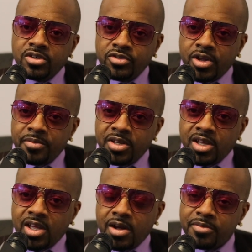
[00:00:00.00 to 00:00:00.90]
You know what I mean?
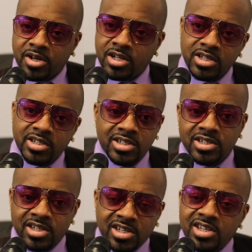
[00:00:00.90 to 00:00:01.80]
And I'm clear
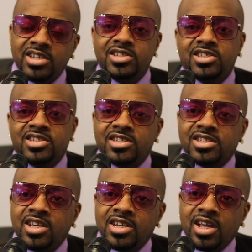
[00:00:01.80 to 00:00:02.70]
and easy to
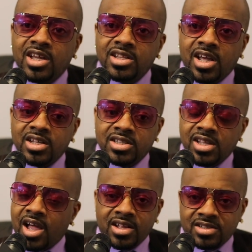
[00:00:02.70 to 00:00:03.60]
say that. Like,
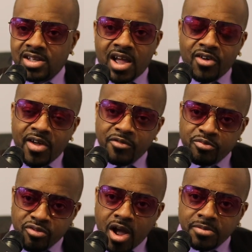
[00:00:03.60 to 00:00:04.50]
I don't have a
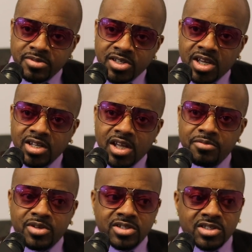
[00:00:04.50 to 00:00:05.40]
problem saying that
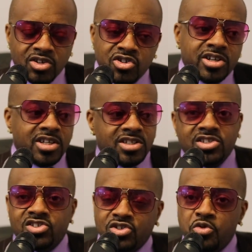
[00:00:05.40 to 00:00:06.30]
because the audience
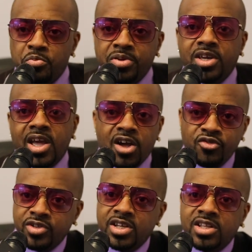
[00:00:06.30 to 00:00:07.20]
is so big, I
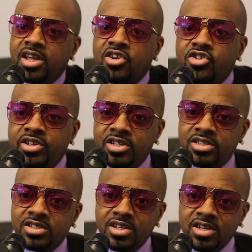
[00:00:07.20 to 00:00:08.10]
don't need that
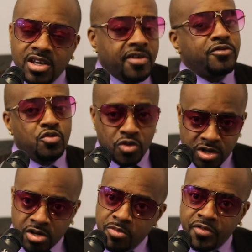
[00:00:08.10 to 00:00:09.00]
audience. If you want to
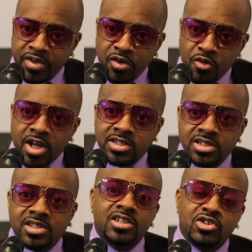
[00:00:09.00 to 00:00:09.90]
come over here and watch
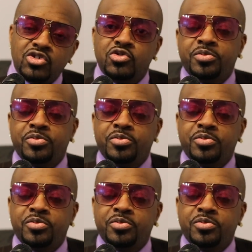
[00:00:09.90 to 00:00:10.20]
it, then cool.